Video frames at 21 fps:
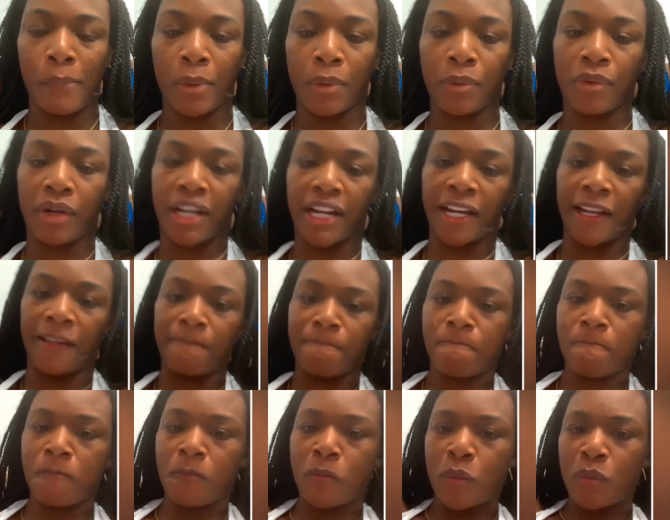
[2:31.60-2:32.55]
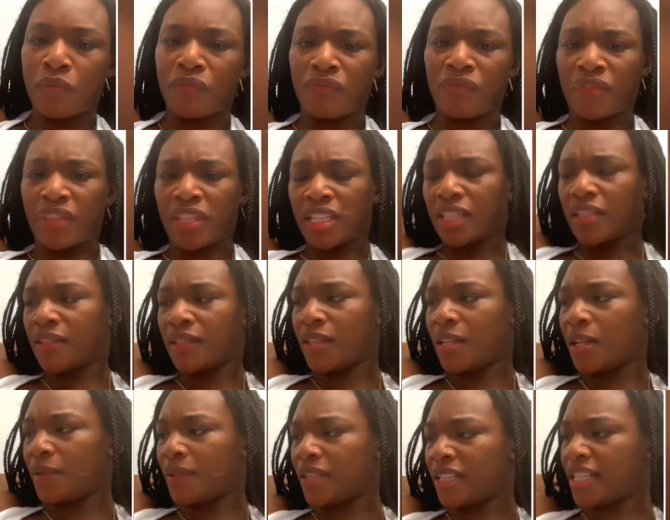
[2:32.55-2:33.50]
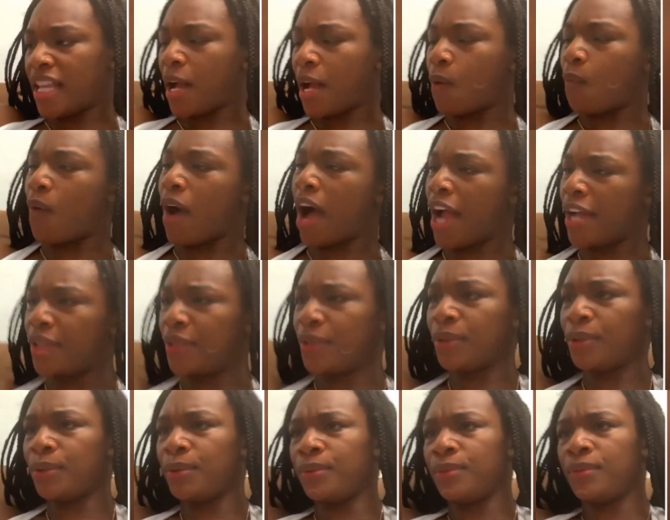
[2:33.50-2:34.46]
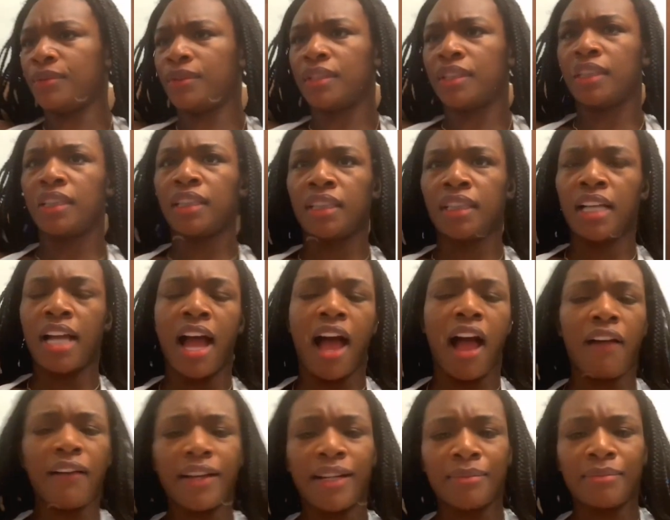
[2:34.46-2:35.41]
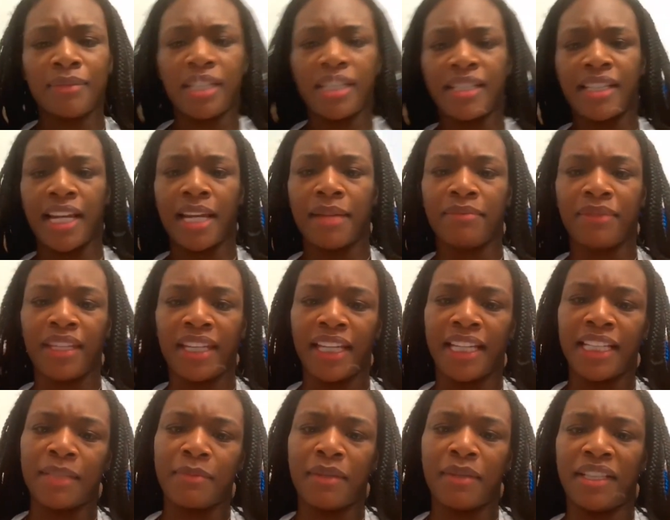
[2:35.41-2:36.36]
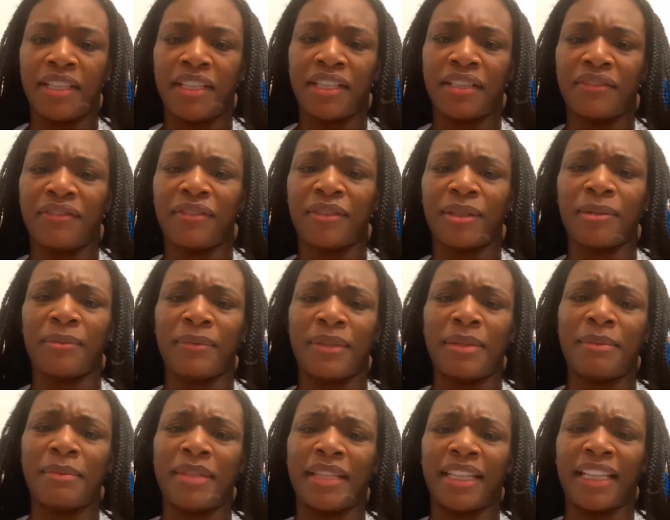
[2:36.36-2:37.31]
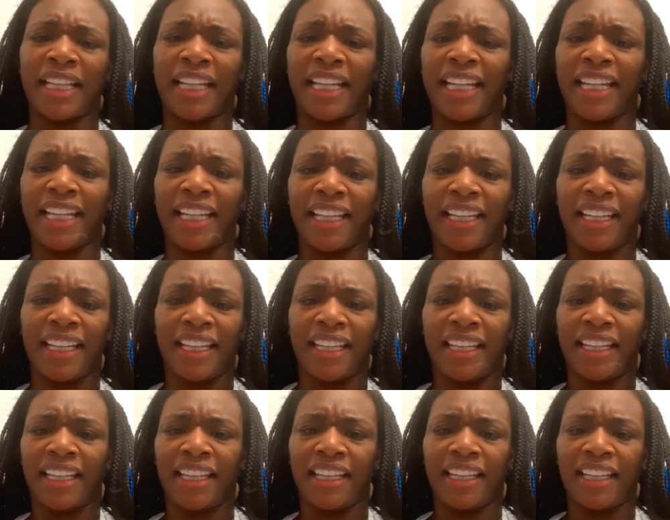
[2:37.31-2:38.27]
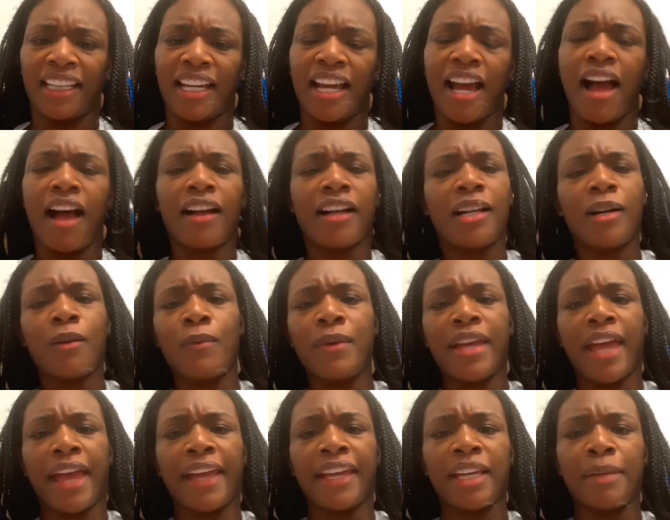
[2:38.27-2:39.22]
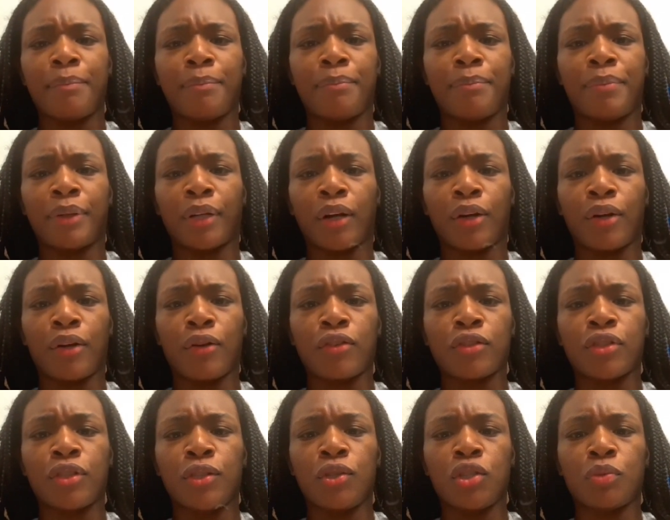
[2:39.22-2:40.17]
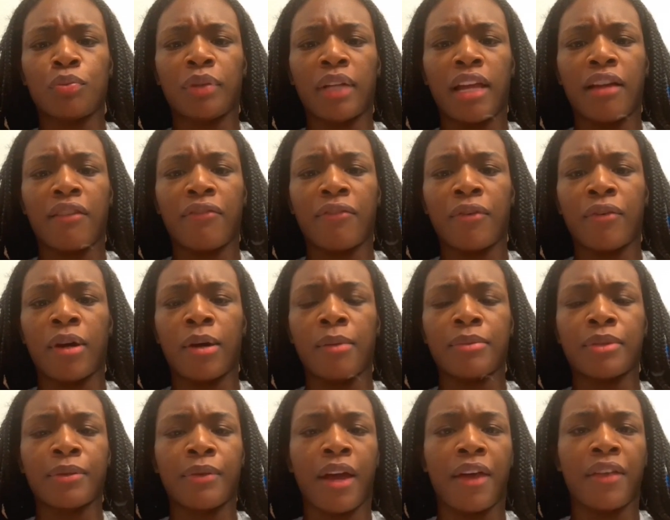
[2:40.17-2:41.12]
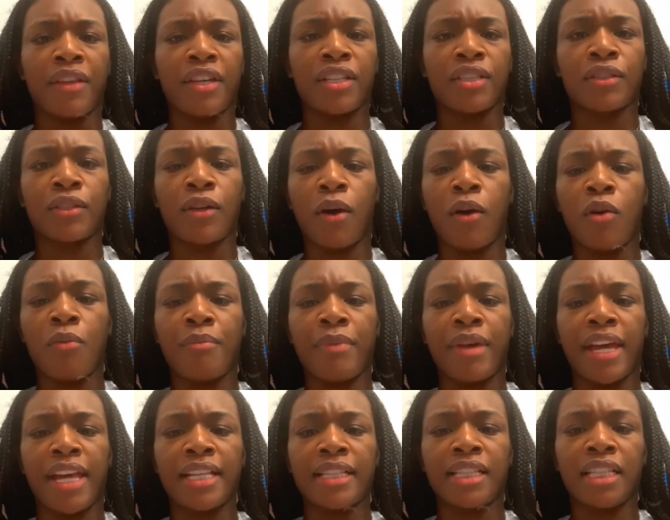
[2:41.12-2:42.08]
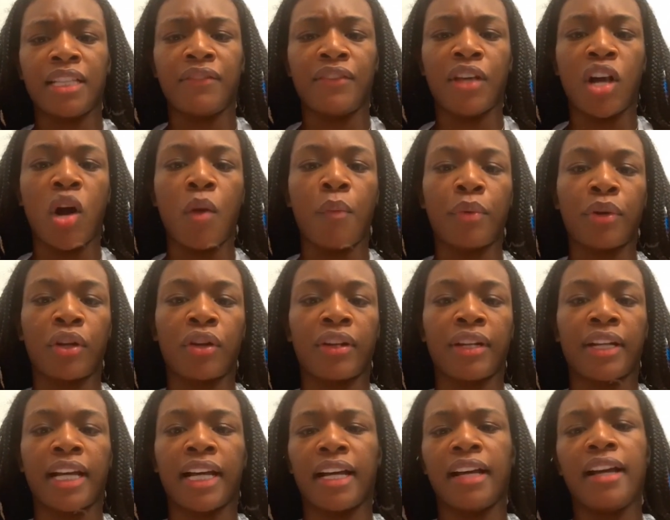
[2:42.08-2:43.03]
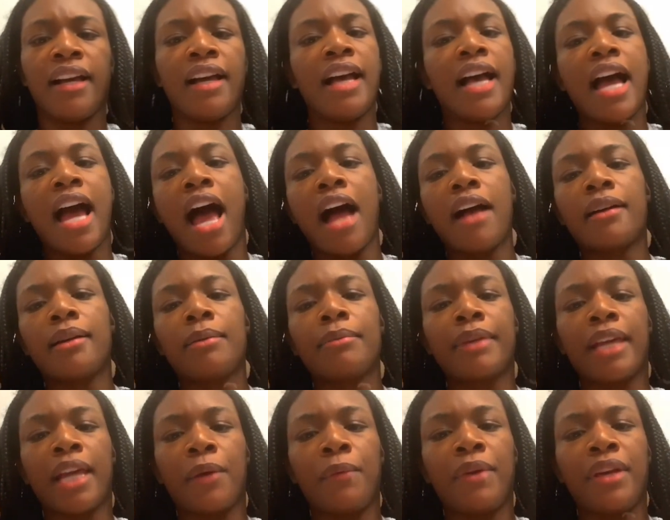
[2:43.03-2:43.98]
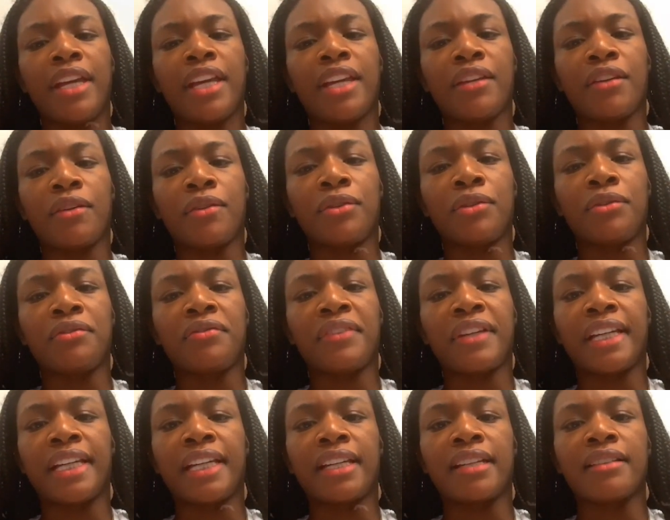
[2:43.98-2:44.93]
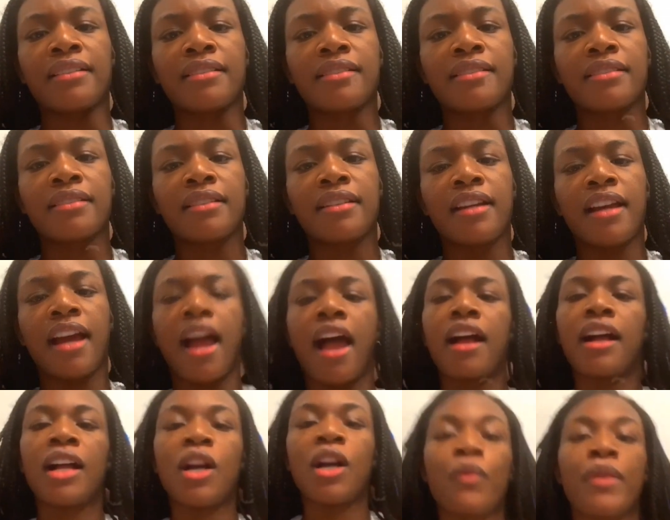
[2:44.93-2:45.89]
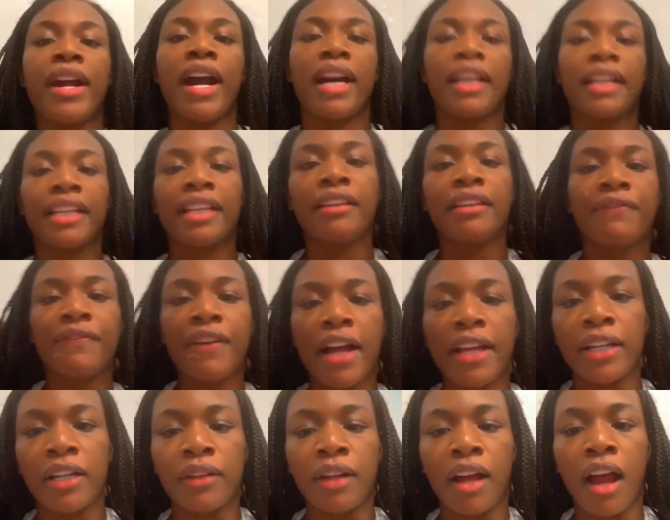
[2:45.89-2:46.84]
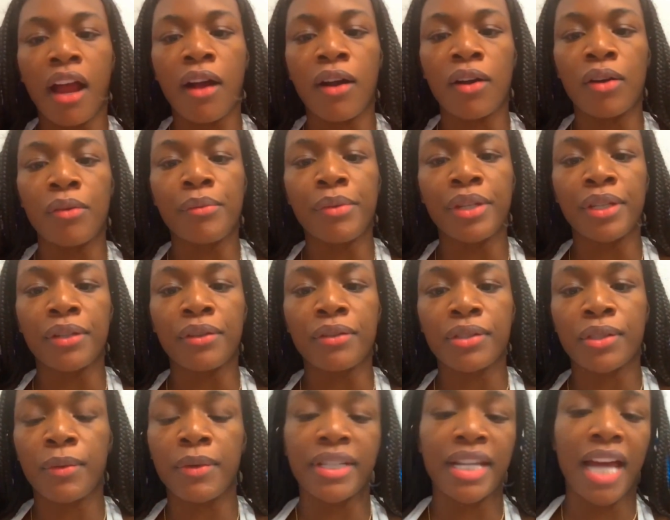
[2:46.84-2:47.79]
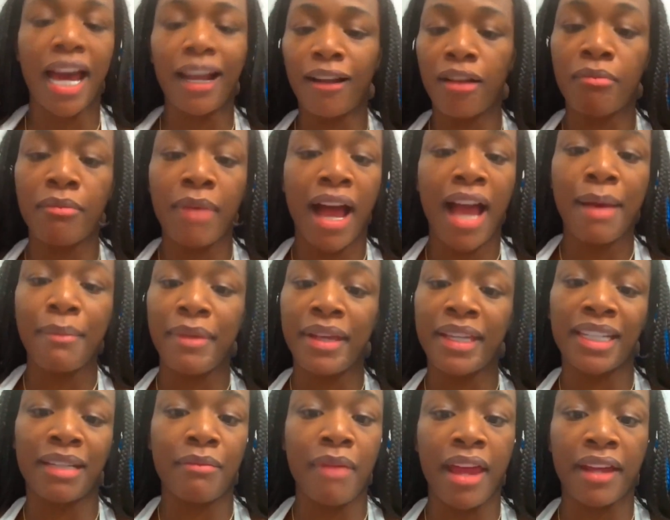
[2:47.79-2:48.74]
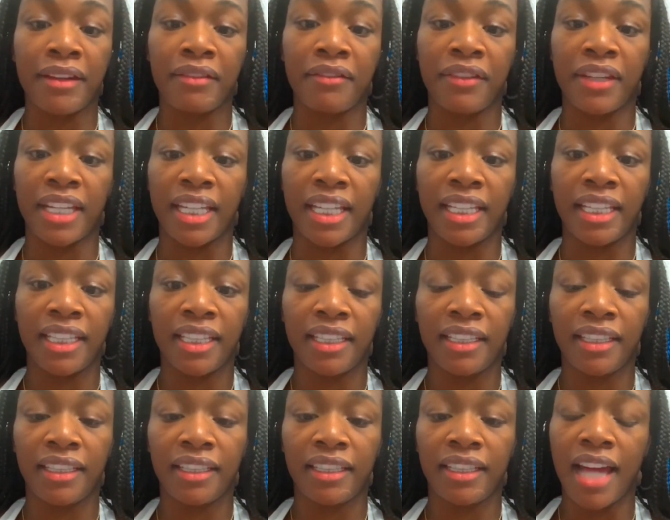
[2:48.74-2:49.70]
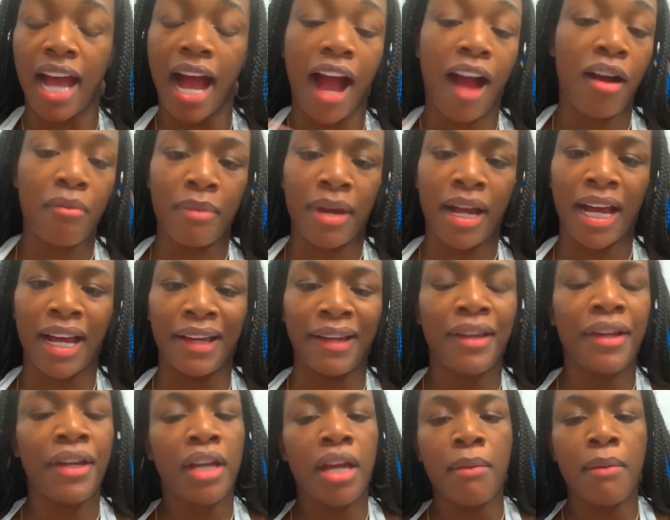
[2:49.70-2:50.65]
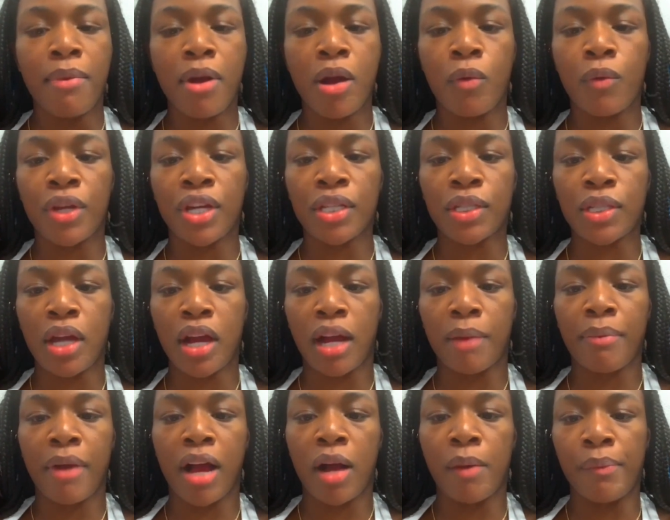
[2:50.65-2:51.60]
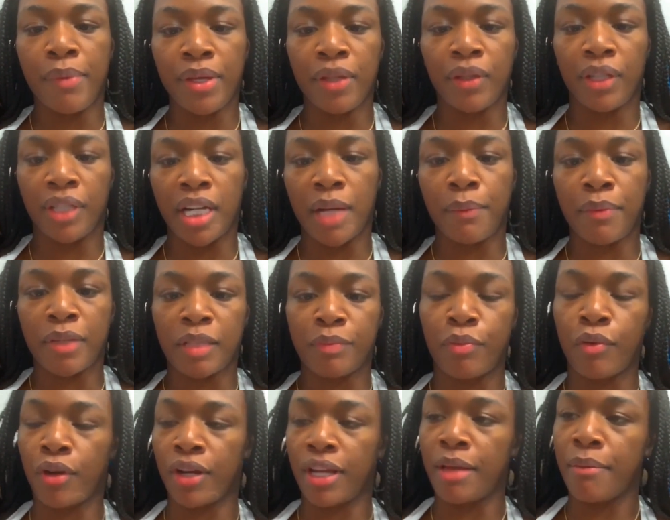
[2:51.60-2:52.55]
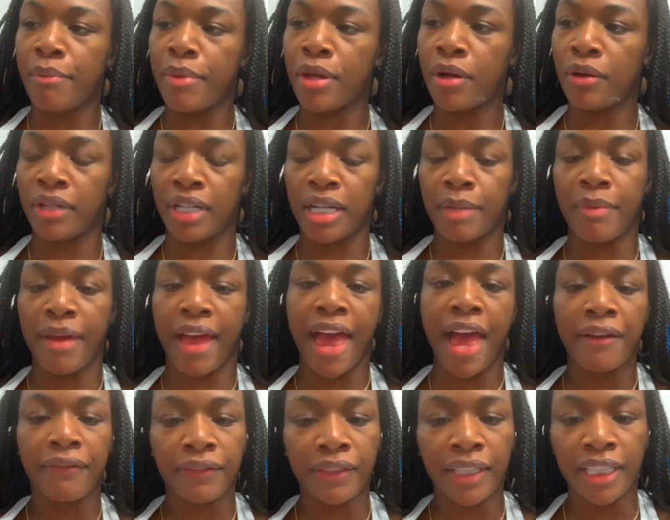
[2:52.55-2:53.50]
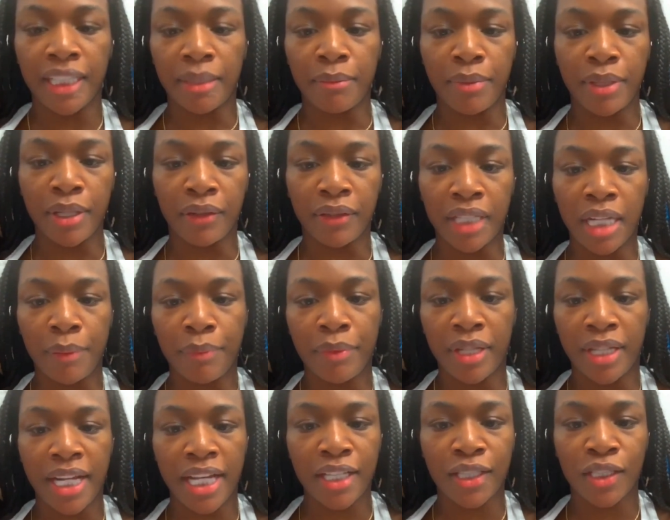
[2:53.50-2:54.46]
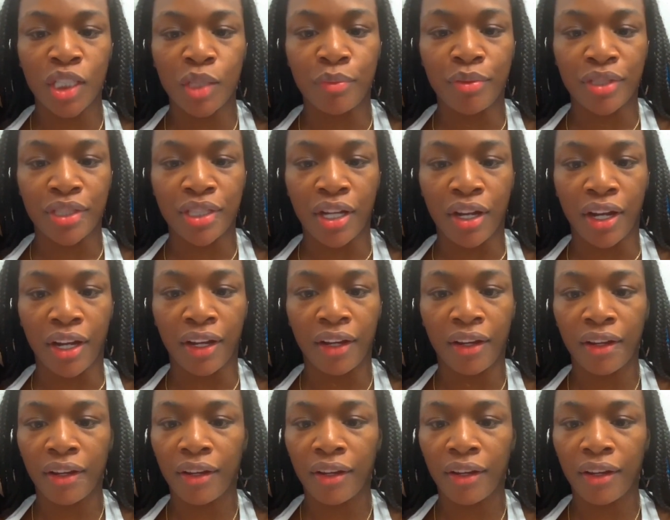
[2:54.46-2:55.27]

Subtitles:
Right? So it's like, how come the same thing has been done for the women? Like, how come we can't get put on those huge platforms, rather it's co-main TV opener or not? How come can't we get no new fans? How come we got to keep fighting on our own bills? Which I don't mind being the main event. I don't mind. But when you talk about building up a sport and building up an athlete and building up your next superstar.